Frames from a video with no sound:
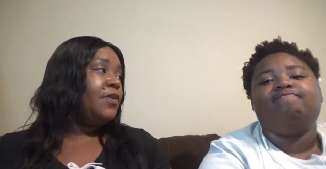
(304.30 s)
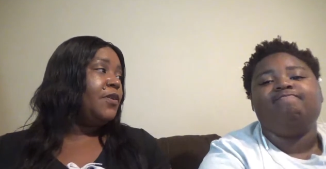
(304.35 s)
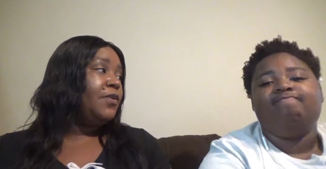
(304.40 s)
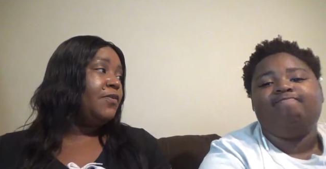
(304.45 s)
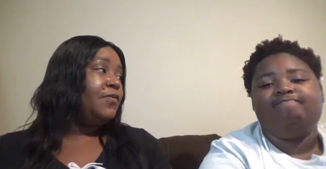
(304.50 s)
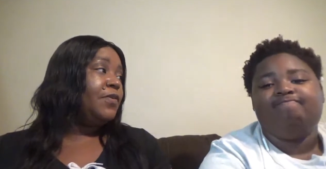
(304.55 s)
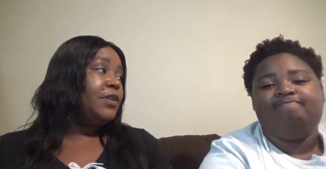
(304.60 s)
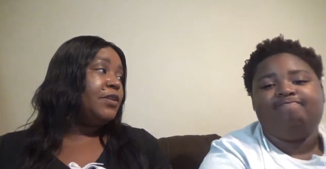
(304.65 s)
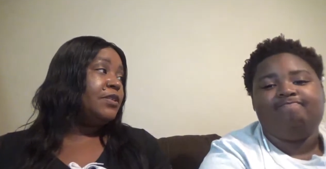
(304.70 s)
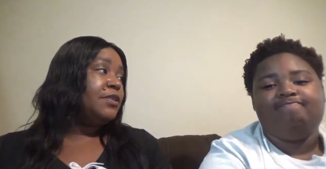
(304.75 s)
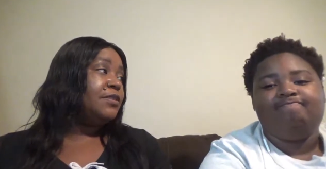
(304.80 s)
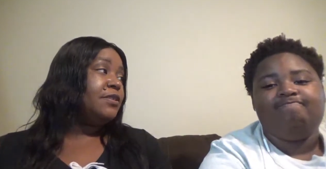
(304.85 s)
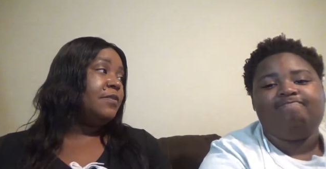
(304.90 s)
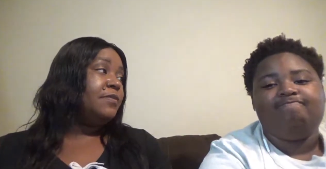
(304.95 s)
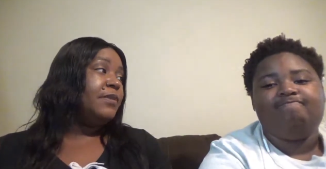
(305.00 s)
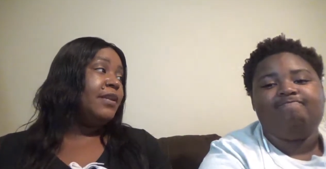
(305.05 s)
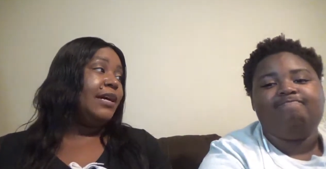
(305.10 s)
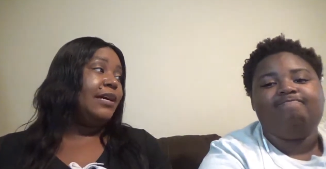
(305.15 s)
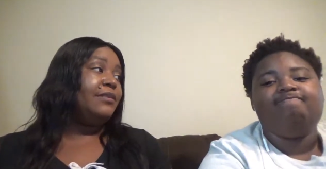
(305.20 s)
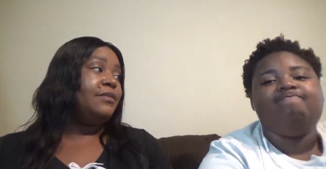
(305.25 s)
Speaker 1: or mm. 50
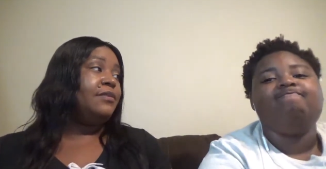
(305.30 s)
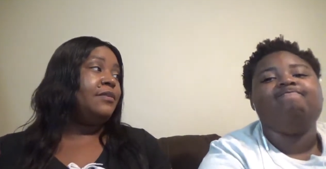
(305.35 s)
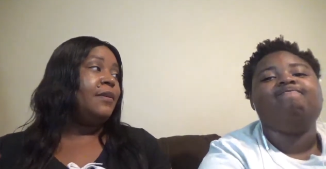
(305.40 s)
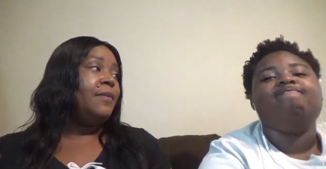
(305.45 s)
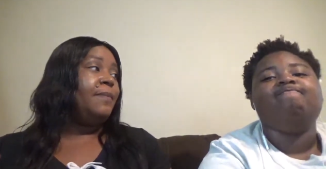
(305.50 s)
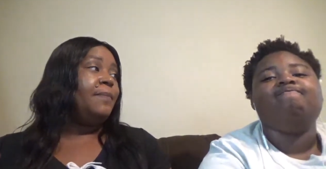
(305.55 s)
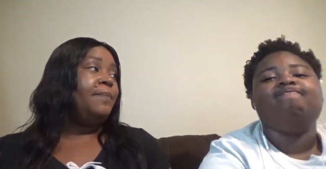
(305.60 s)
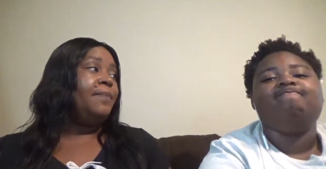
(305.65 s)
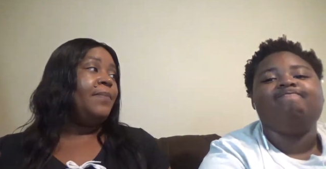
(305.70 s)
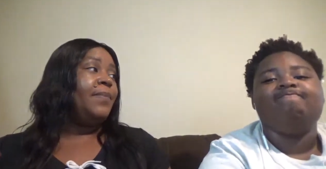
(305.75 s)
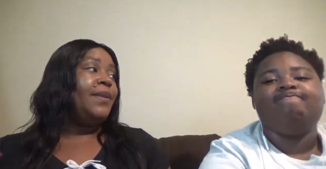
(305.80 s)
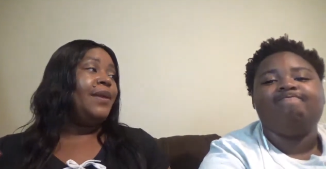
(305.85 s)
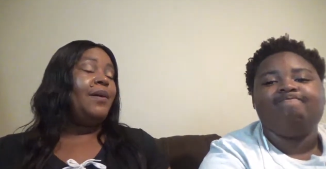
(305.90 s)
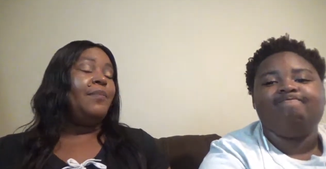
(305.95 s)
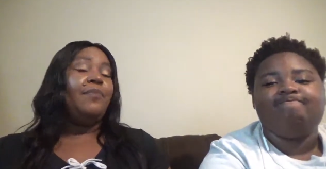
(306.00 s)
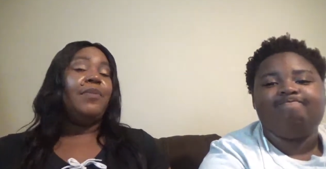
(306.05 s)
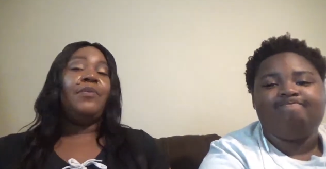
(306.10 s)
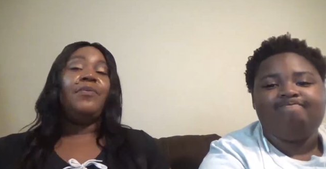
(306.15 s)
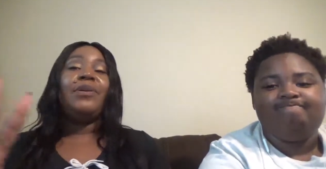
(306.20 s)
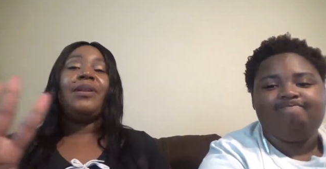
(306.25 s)
something dollars.
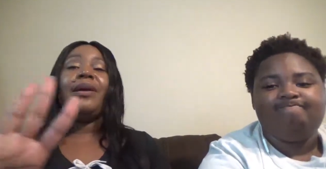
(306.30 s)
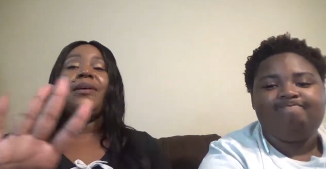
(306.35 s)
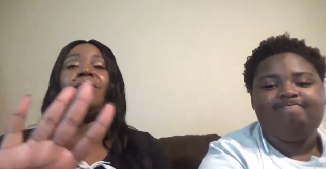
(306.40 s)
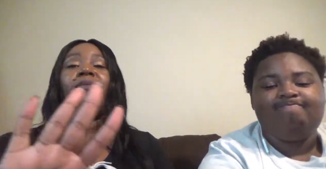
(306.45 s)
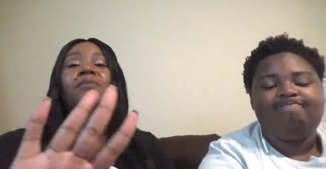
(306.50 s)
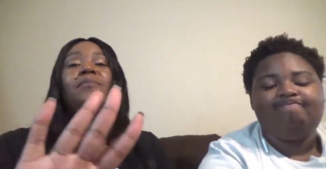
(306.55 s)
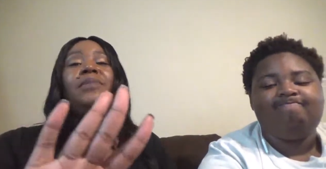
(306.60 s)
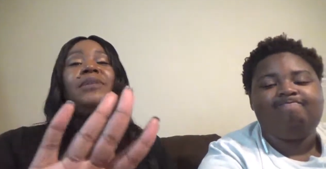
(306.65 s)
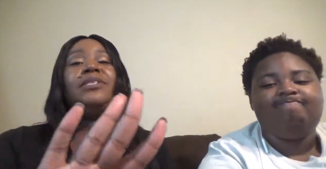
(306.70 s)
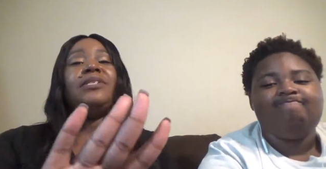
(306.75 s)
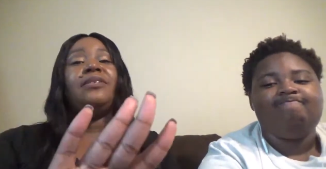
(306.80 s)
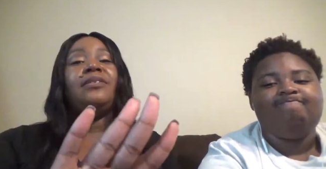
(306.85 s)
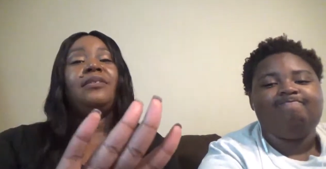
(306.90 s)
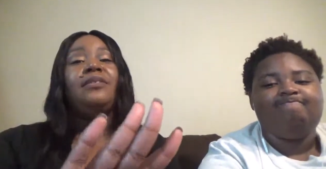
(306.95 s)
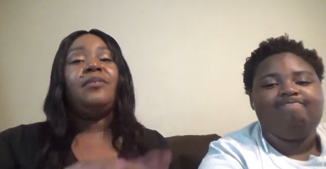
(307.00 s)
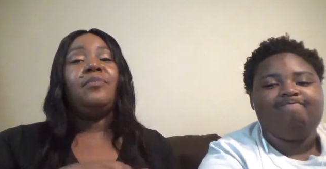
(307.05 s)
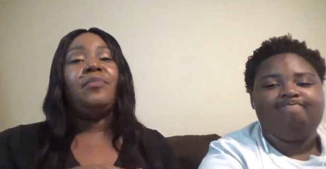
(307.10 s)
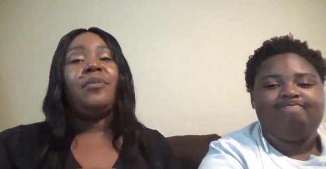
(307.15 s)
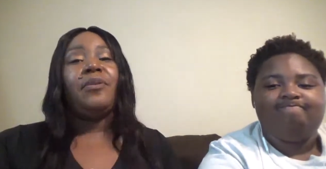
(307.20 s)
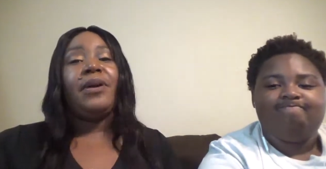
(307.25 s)
Mm. But we're not going to
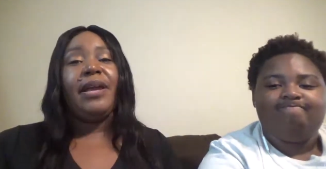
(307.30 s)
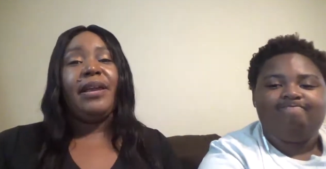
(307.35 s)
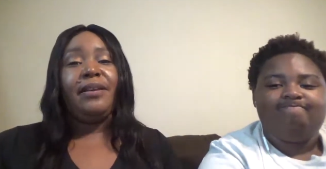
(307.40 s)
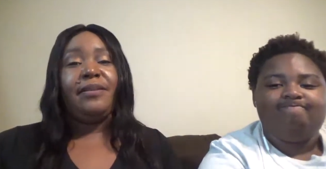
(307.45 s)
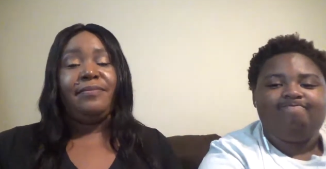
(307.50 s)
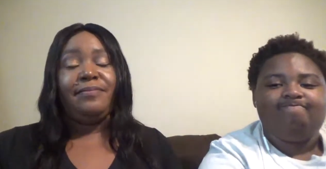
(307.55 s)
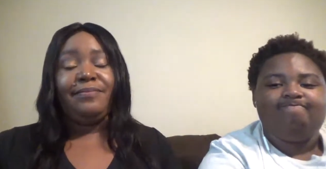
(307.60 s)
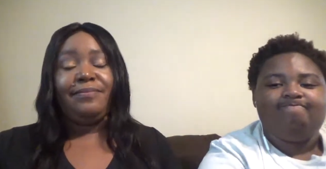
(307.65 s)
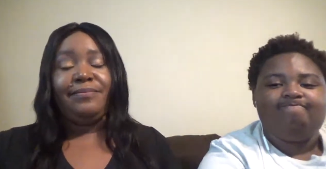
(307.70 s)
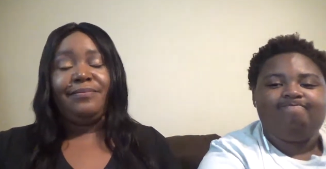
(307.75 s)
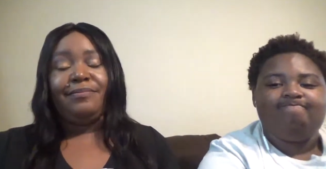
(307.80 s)
mention the brand.